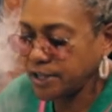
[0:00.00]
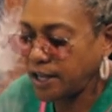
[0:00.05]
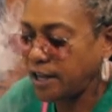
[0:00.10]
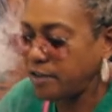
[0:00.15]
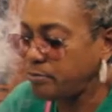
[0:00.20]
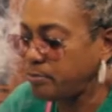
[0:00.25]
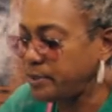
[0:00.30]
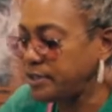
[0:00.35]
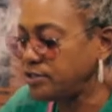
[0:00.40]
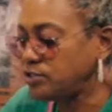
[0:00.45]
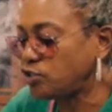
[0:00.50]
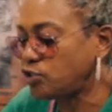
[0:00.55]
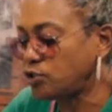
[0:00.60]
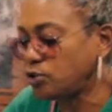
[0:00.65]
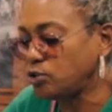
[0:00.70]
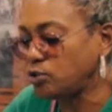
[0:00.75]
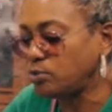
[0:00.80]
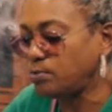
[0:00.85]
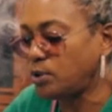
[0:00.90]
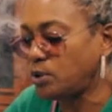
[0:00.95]
I've been
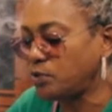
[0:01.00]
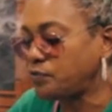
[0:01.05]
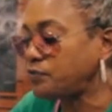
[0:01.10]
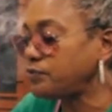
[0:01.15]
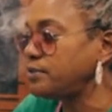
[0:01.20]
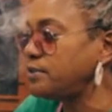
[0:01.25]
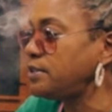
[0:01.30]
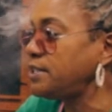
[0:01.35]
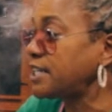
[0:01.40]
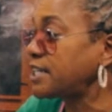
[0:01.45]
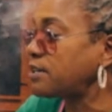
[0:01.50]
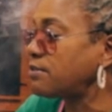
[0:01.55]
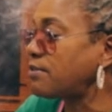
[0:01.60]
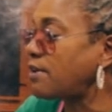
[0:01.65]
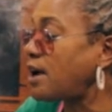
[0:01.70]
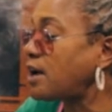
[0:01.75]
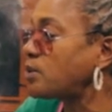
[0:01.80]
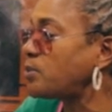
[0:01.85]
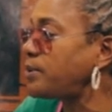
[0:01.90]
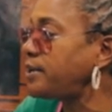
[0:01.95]
to both
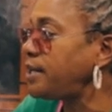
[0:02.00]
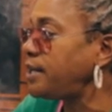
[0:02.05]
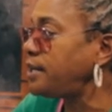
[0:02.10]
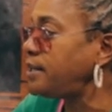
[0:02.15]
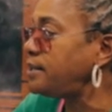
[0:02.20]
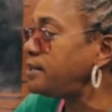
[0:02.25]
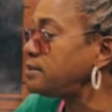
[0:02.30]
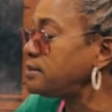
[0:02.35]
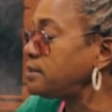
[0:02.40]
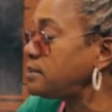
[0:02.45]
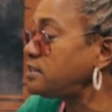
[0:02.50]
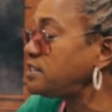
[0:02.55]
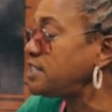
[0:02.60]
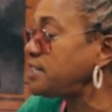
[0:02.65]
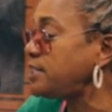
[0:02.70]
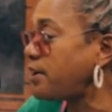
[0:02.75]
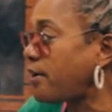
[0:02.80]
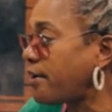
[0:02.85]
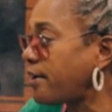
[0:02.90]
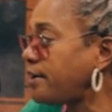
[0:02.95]
Nicaragua and the
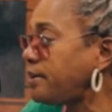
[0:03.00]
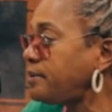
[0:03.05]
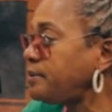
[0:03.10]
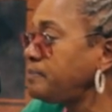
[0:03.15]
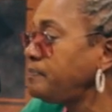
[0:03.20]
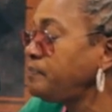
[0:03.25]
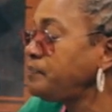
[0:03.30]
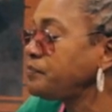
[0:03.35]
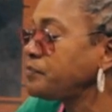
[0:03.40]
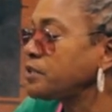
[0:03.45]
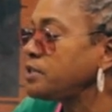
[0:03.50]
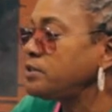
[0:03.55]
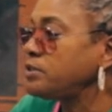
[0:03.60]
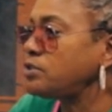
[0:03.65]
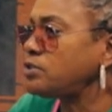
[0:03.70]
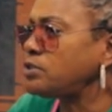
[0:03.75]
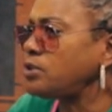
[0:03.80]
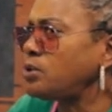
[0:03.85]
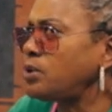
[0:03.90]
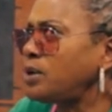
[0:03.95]
DR. Okay.
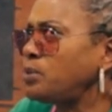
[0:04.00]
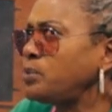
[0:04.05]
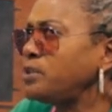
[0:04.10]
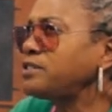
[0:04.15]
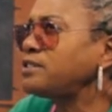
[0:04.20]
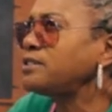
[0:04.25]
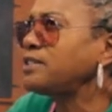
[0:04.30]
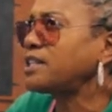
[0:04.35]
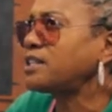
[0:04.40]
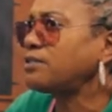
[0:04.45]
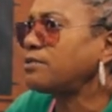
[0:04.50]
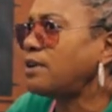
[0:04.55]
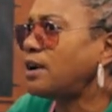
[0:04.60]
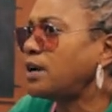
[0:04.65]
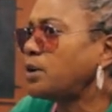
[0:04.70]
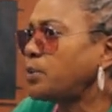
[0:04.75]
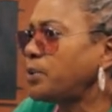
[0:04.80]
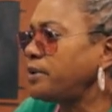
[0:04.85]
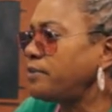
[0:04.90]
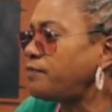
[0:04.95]
So I went to
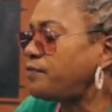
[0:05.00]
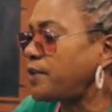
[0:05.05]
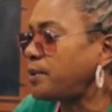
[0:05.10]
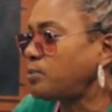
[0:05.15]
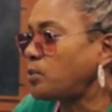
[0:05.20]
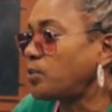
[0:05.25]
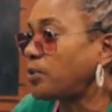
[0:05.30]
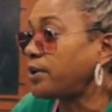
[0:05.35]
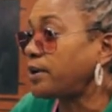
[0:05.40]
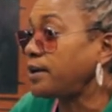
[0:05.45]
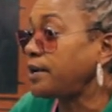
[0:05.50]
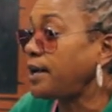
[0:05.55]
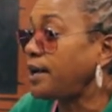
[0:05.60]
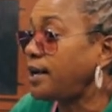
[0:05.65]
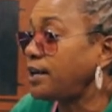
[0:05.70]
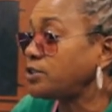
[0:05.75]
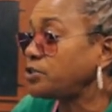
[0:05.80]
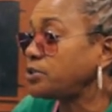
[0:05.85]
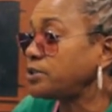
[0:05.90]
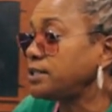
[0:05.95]
Nicaragua in February,
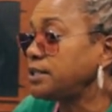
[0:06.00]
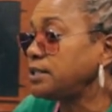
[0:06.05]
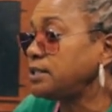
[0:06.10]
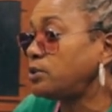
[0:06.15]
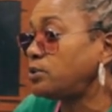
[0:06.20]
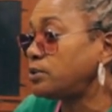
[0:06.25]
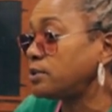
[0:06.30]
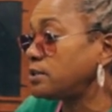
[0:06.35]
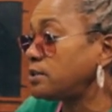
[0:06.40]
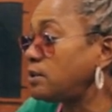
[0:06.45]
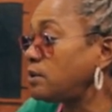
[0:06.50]
actually on